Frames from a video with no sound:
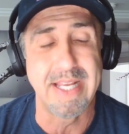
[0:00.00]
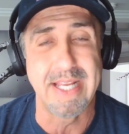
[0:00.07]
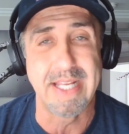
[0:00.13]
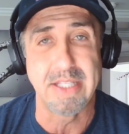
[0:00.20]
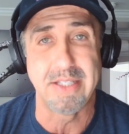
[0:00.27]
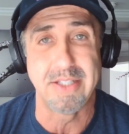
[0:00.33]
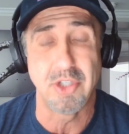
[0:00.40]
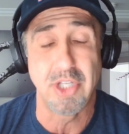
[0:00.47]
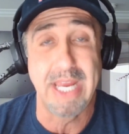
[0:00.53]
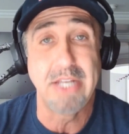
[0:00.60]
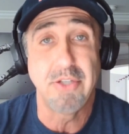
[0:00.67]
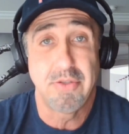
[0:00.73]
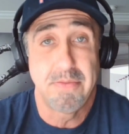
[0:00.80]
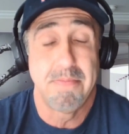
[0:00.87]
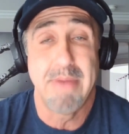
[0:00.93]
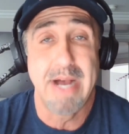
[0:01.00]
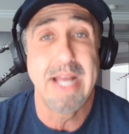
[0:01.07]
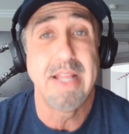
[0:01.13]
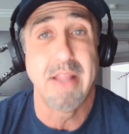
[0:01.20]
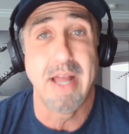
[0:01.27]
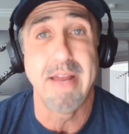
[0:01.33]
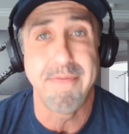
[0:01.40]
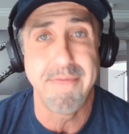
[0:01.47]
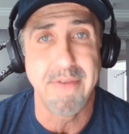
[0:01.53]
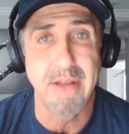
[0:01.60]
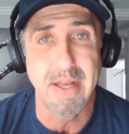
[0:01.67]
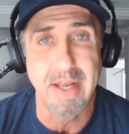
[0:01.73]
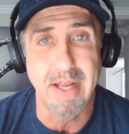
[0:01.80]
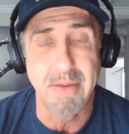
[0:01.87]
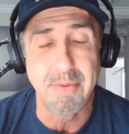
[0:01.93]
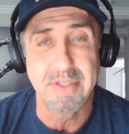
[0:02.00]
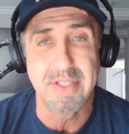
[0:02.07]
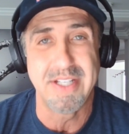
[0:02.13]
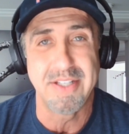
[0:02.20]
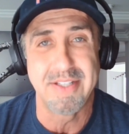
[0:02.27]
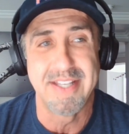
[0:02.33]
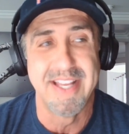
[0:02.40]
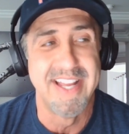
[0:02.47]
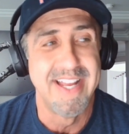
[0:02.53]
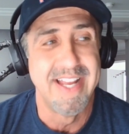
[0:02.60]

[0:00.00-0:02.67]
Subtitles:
it changed my life, I wasn't as,